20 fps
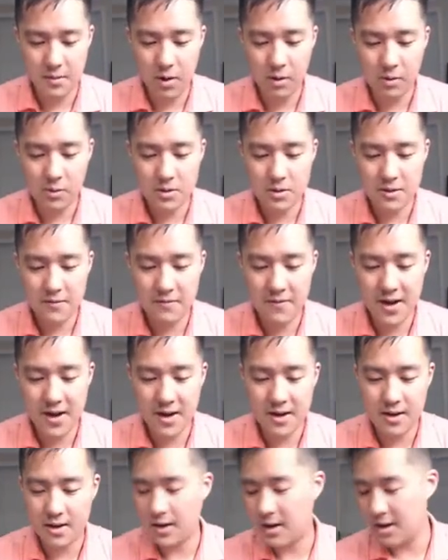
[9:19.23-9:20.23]
always a
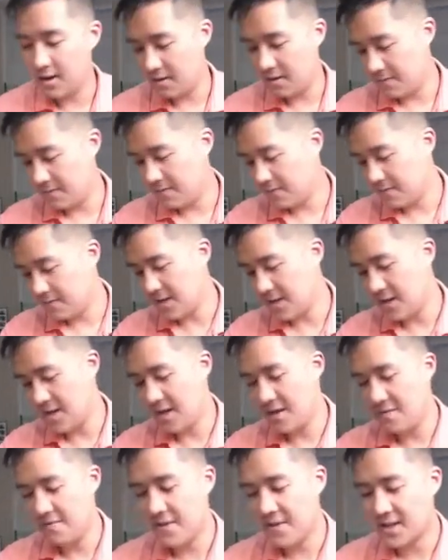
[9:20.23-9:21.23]
fan of the
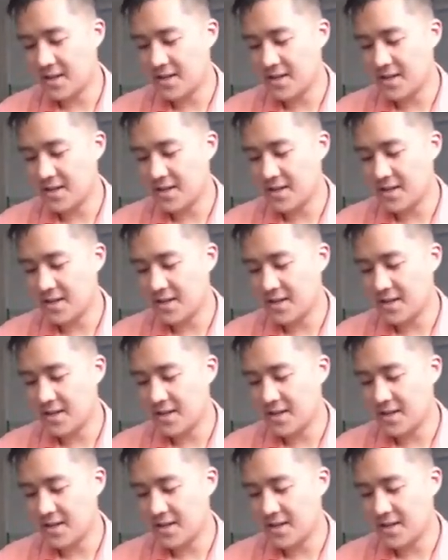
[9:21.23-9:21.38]
Infect